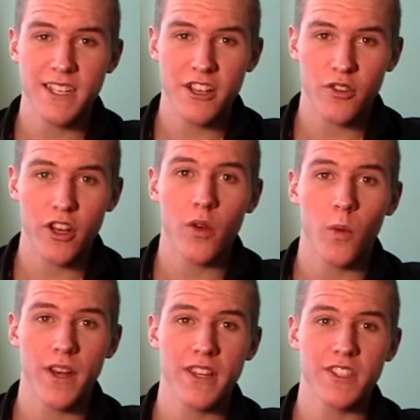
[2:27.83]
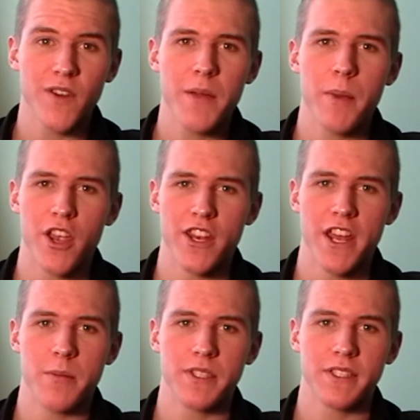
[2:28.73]
I see Nick Ring winning this fight
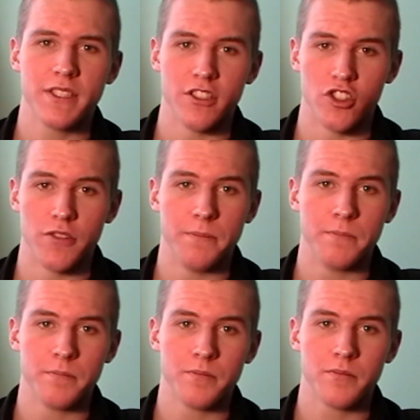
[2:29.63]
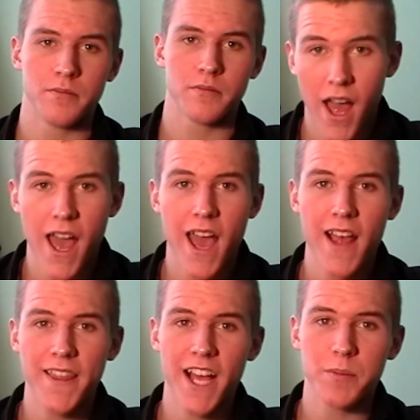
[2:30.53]
by unanimous decision.
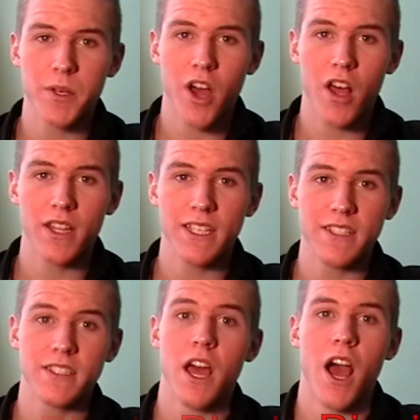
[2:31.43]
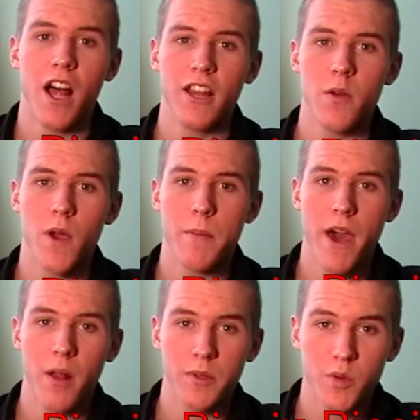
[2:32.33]
And last but not least, a lightweight
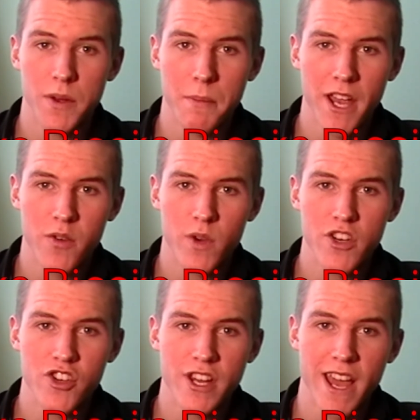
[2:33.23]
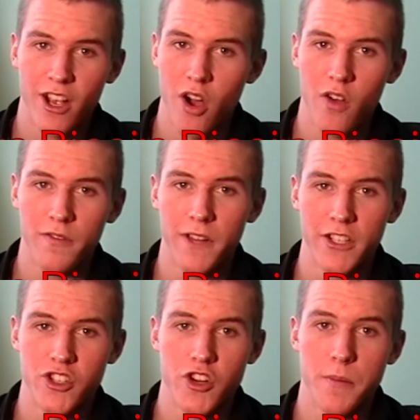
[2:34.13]
battle between Mike Ricci and Colin
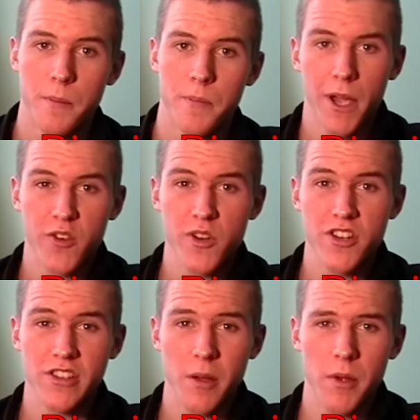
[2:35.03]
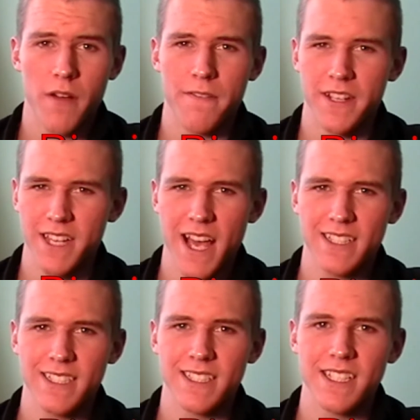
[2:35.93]
Fletcher. Mike Ricci is coming off a
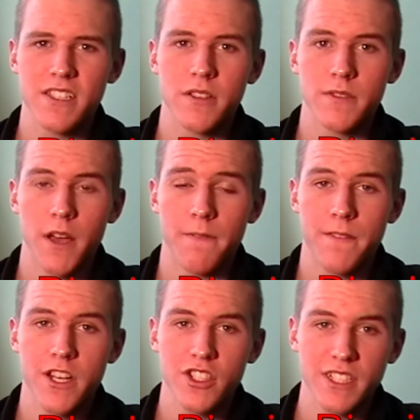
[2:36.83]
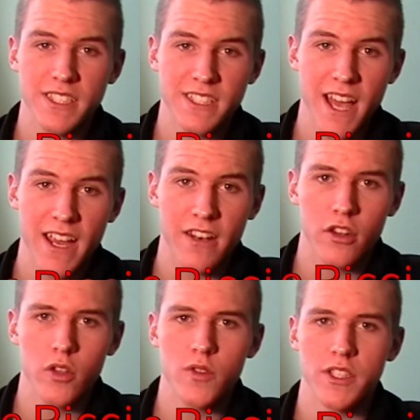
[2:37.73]
fantastic season of tough, finishing
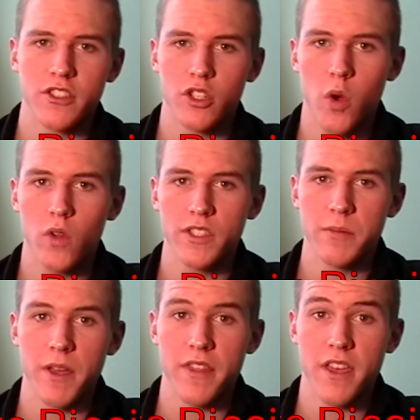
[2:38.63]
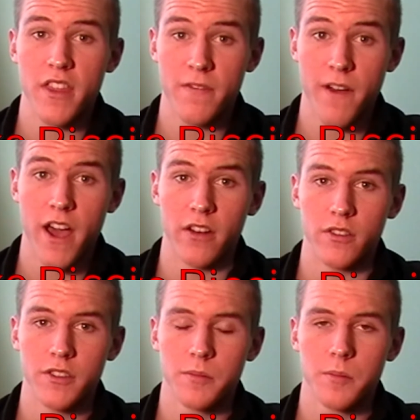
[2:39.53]
second, losing to Colton Smith in the
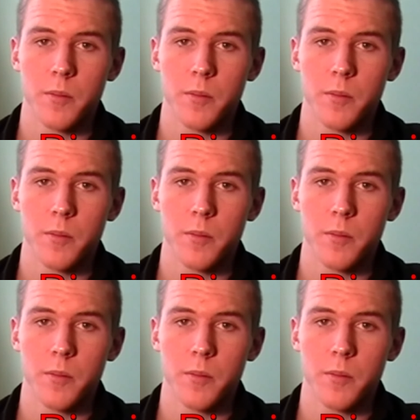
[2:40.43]
finals.